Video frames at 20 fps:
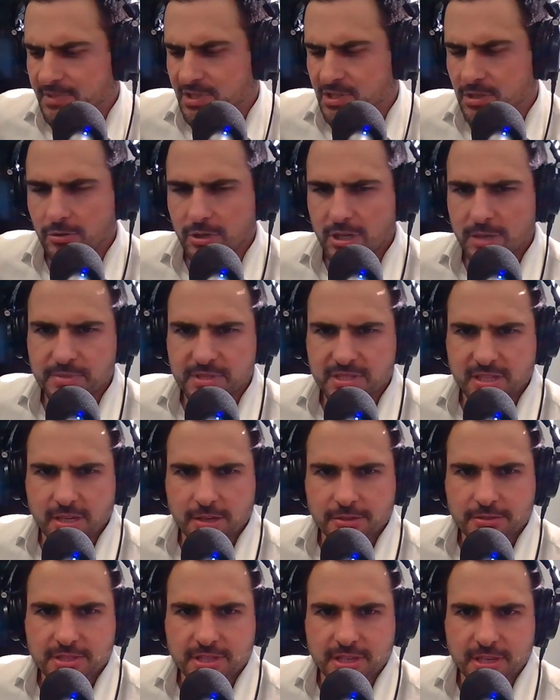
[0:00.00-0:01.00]
Short
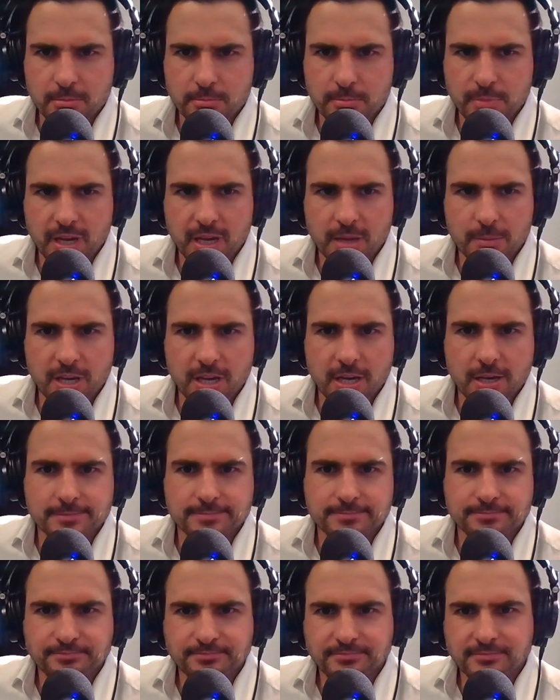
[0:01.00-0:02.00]
episodes, so you can bang them out,
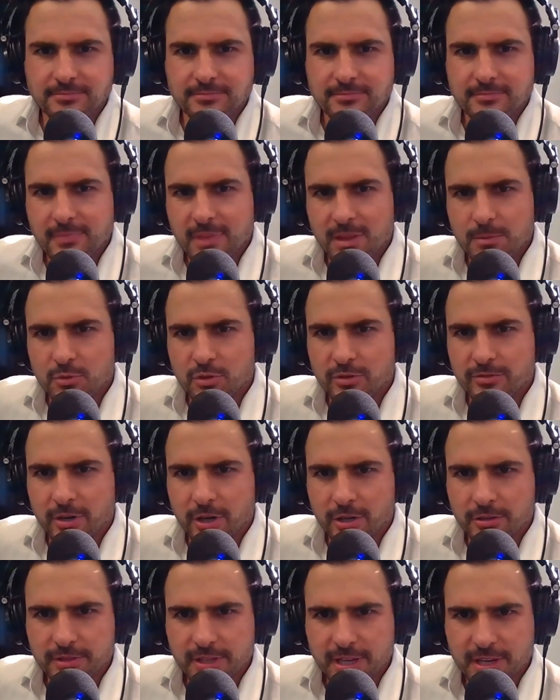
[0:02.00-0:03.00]
move
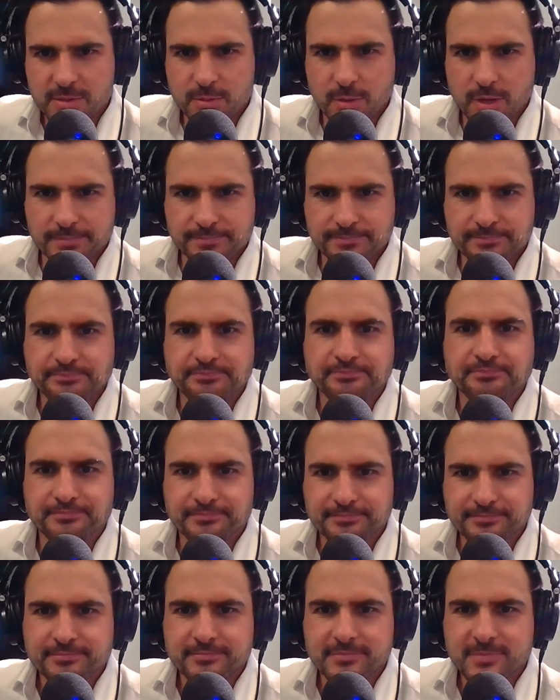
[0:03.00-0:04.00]
on, next one.
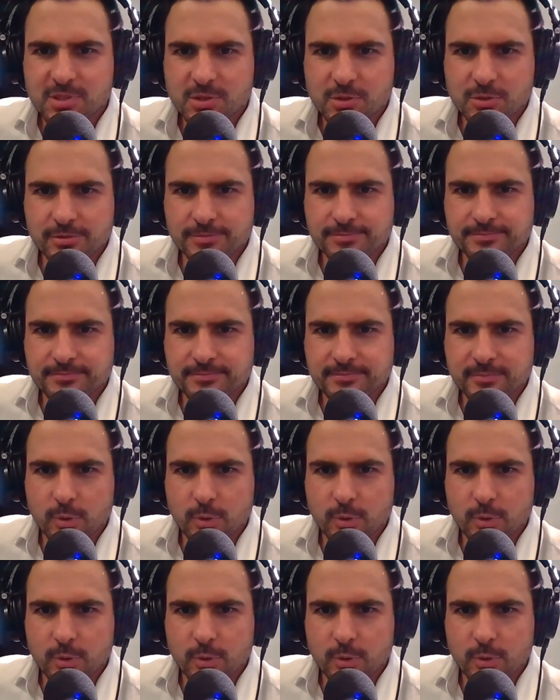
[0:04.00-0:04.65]
It's good.